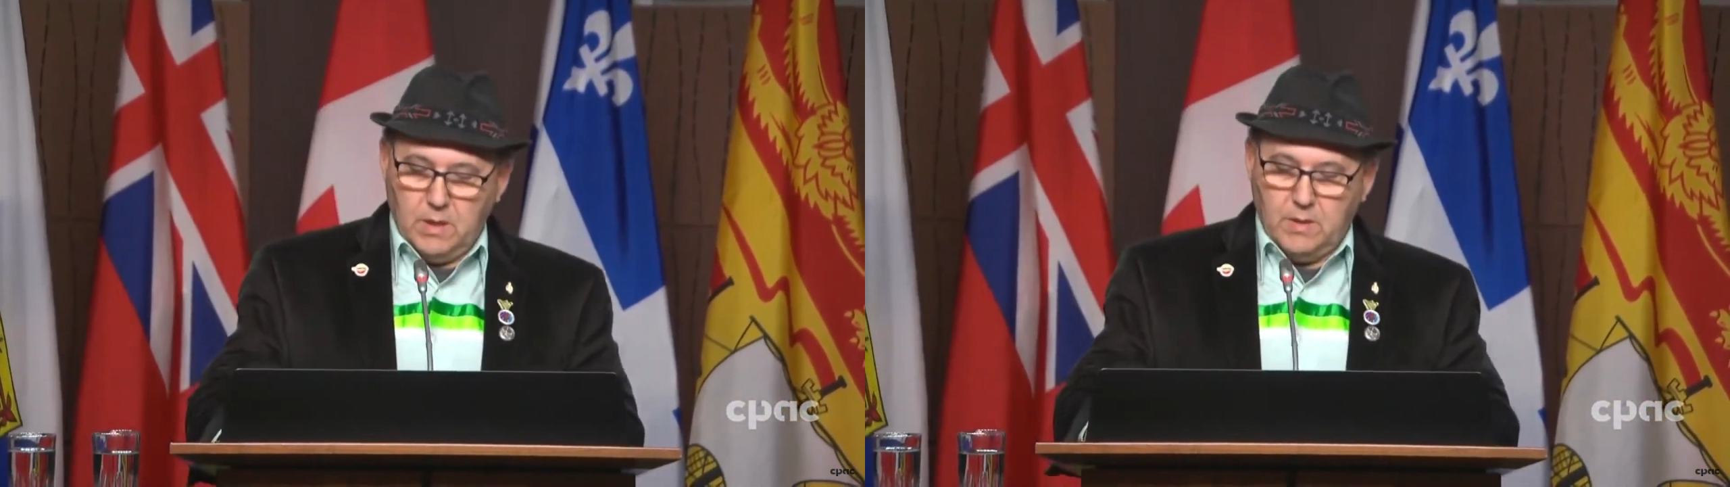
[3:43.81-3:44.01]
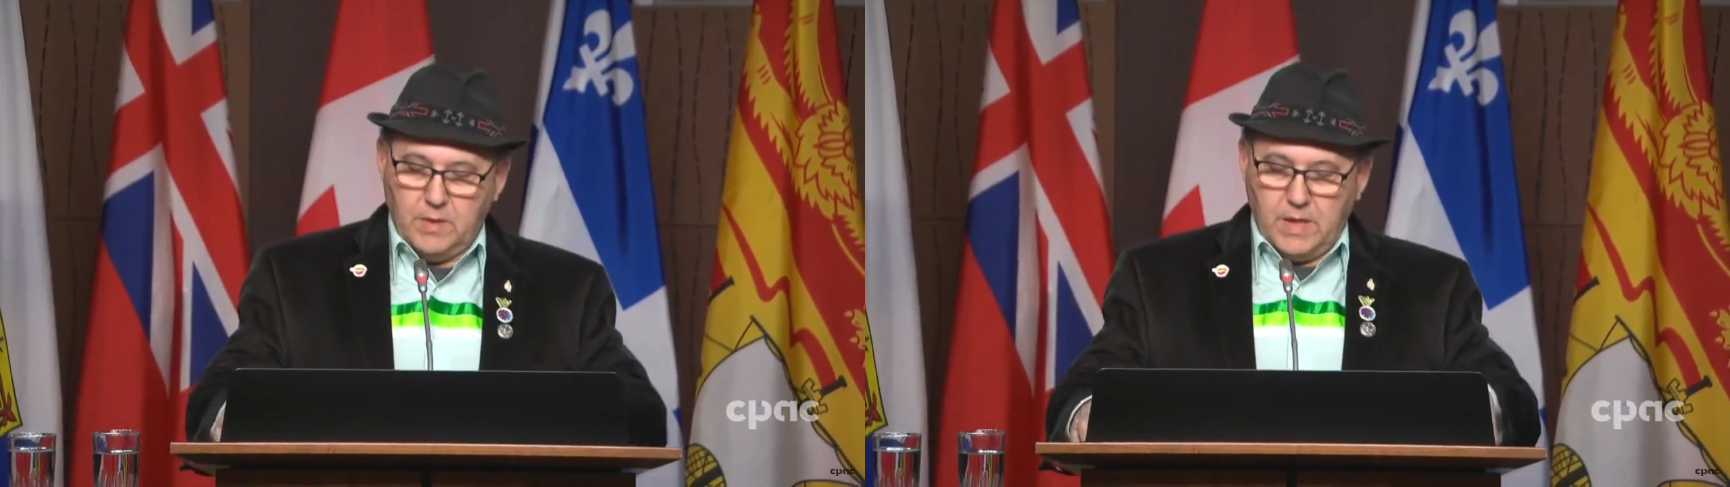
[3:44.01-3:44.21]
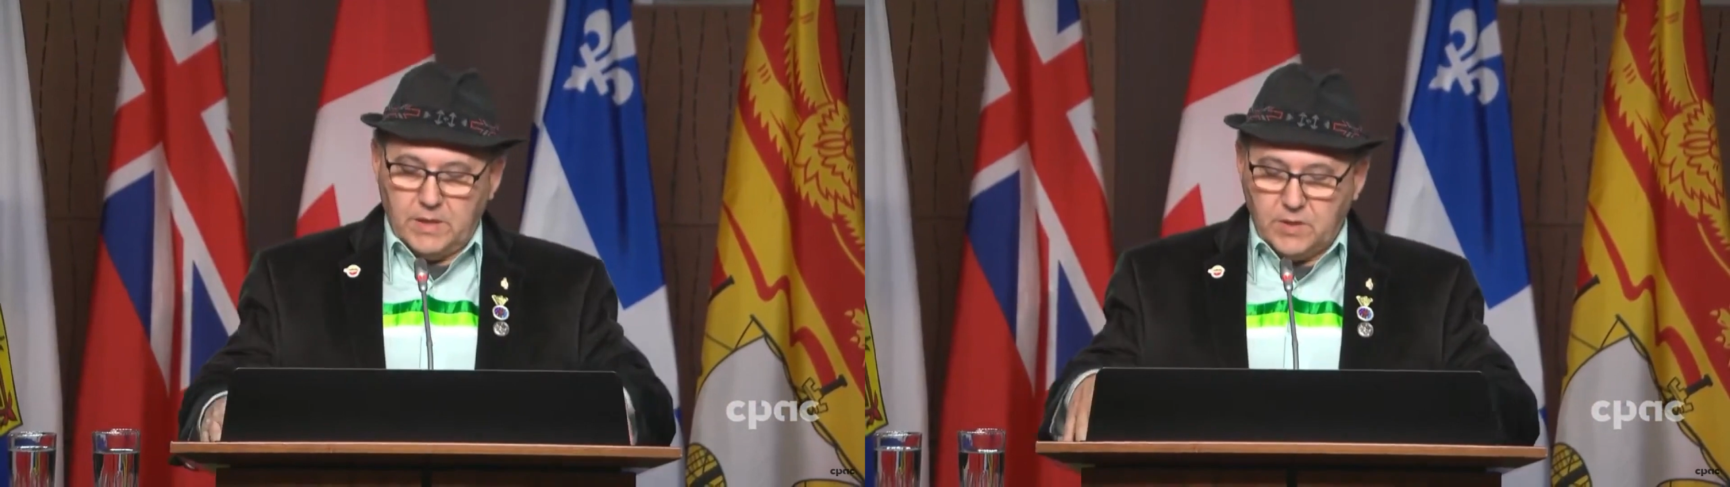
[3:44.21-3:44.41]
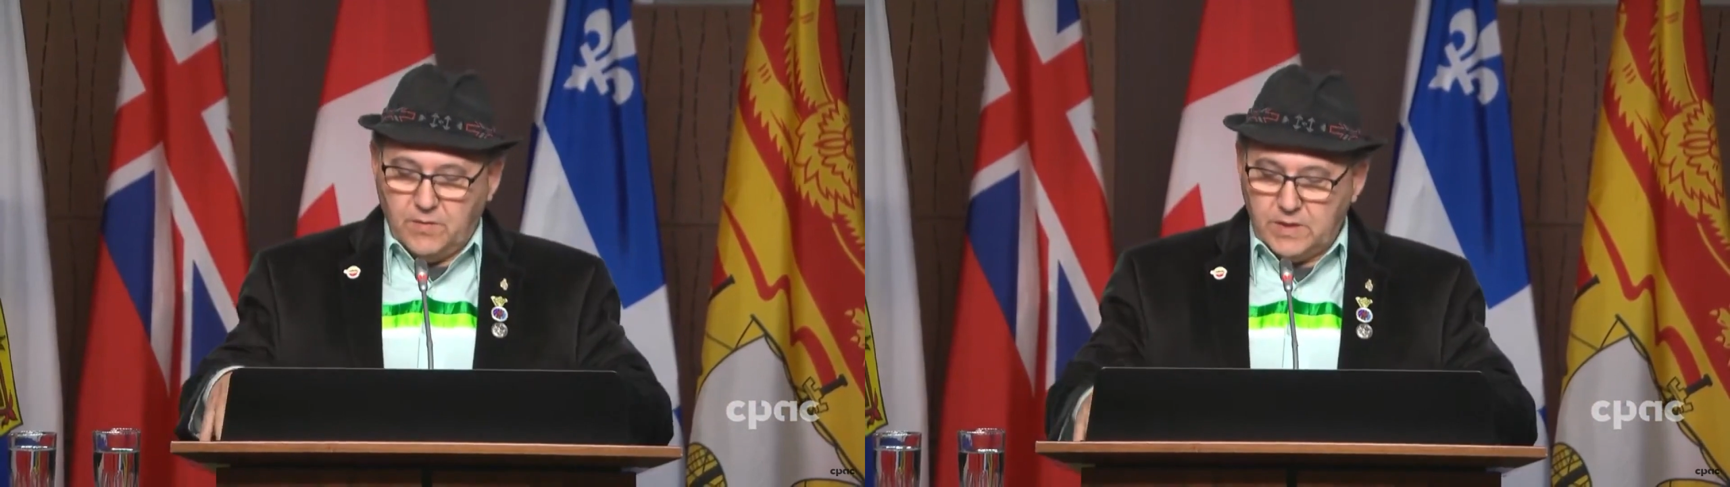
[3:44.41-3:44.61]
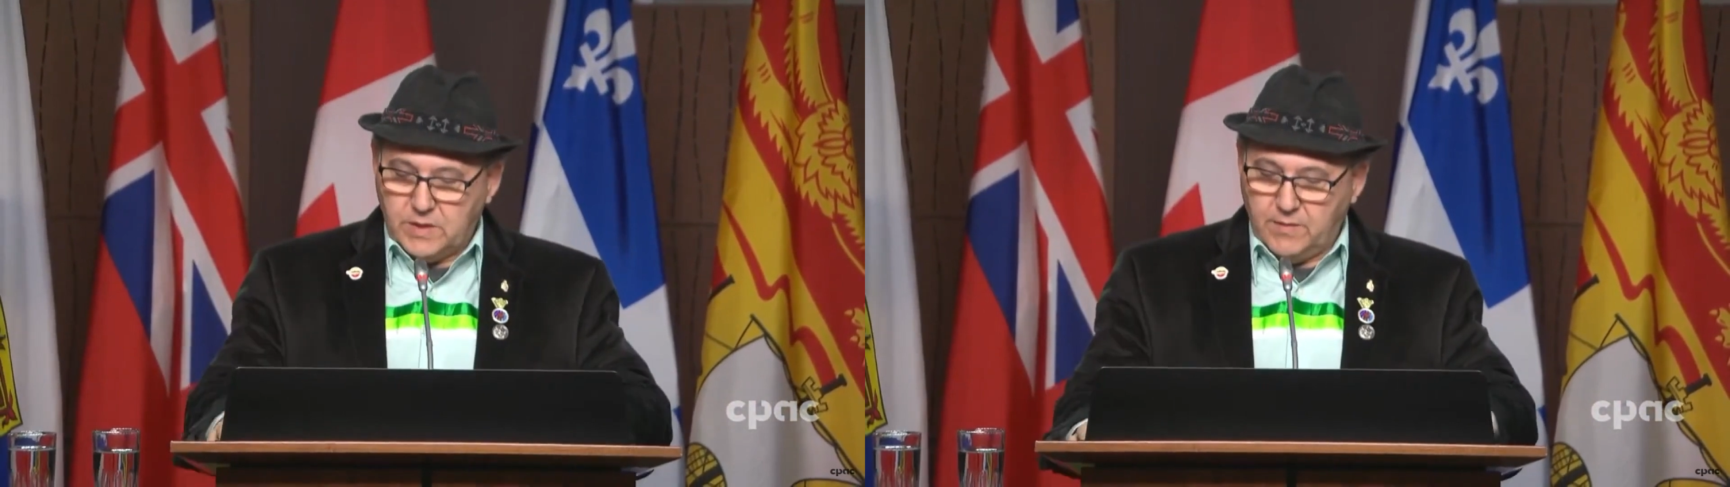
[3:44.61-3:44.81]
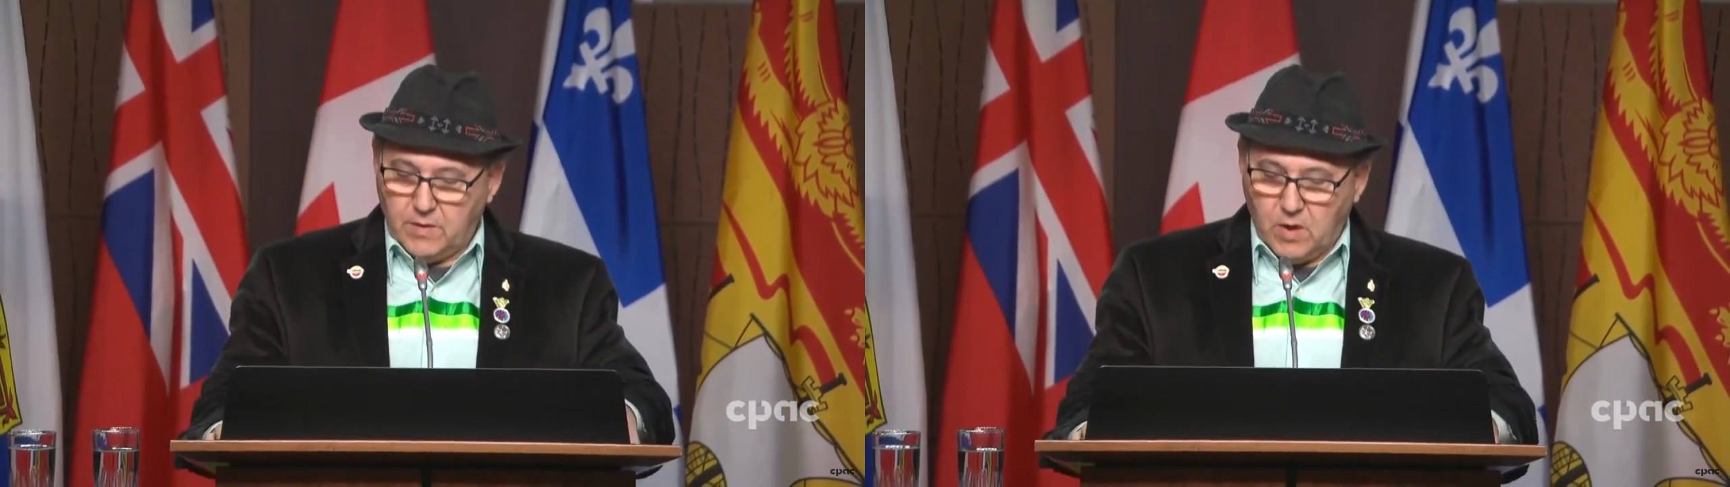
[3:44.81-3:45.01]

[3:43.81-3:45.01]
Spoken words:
I'm the National Vice Chief of the